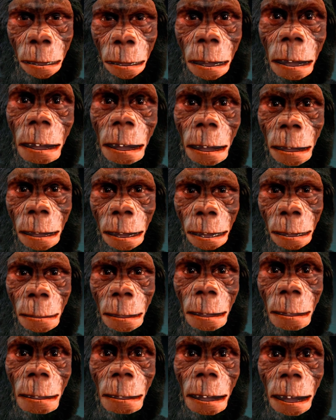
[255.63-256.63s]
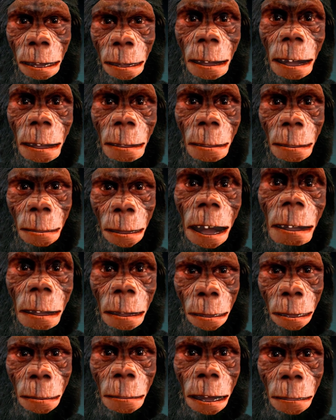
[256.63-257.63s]
Aramis was a lush jungle
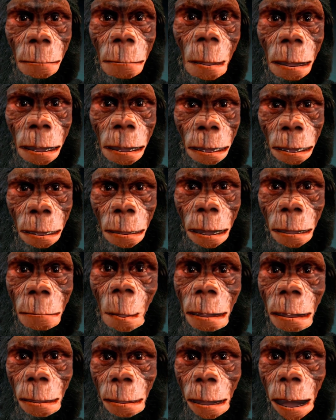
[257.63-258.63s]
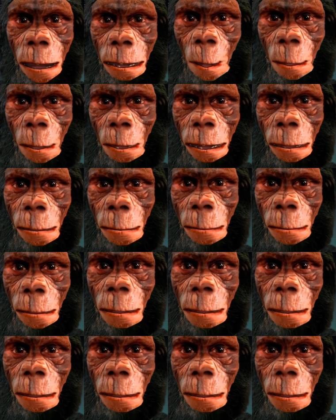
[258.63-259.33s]
crossed by rivers and watercourses,